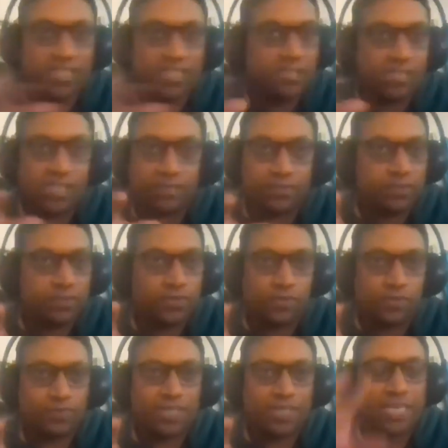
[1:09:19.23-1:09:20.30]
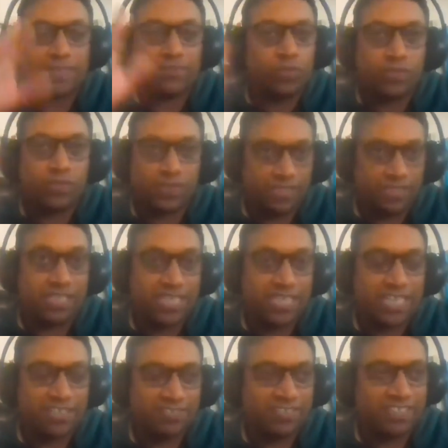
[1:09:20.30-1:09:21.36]
Right? There's very little evidence of
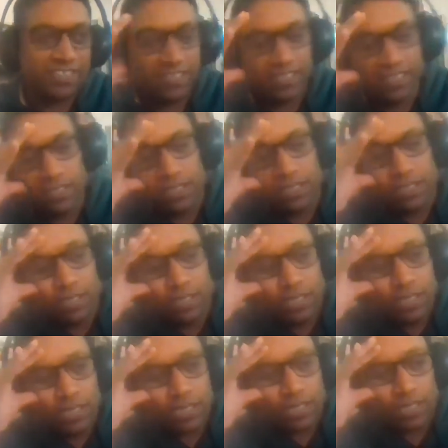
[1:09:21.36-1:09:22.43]
it. I've not seen any, actually.